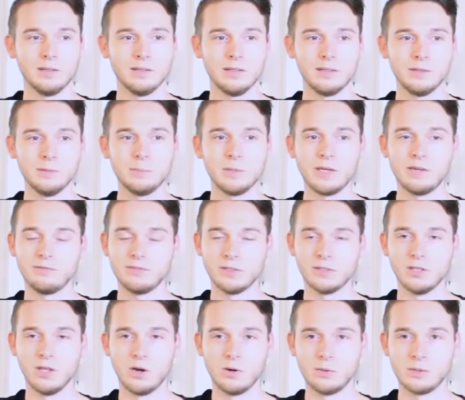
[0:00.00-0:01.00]
little bit of a
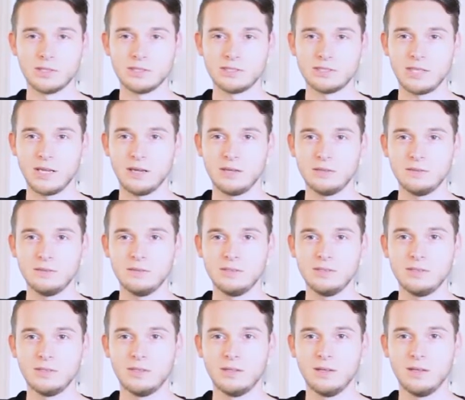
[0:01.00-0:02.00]
lower sound
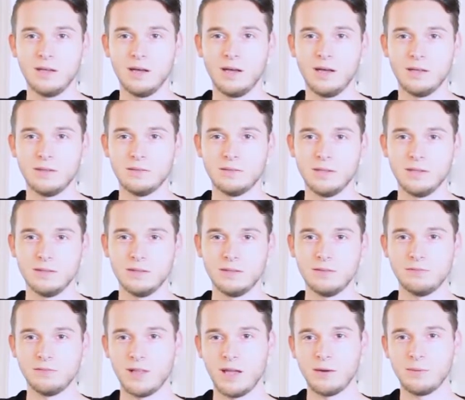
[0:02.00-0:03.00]
than the
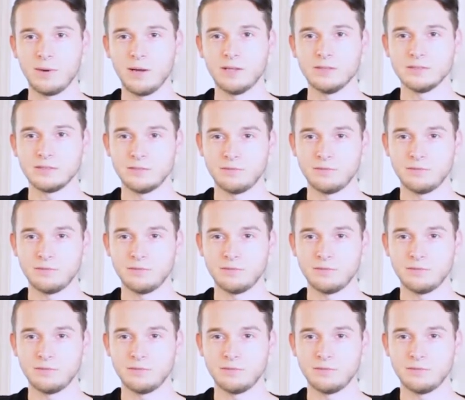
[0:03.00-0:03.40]
flat wounds.